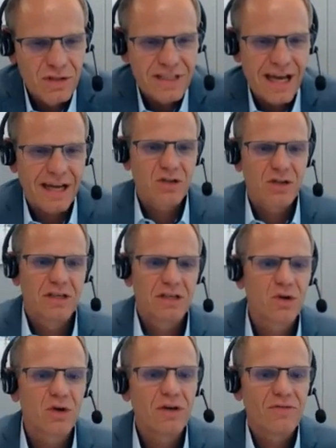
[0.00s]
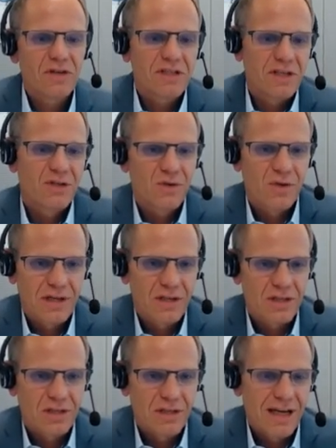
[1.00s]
is actually in a terrific situation.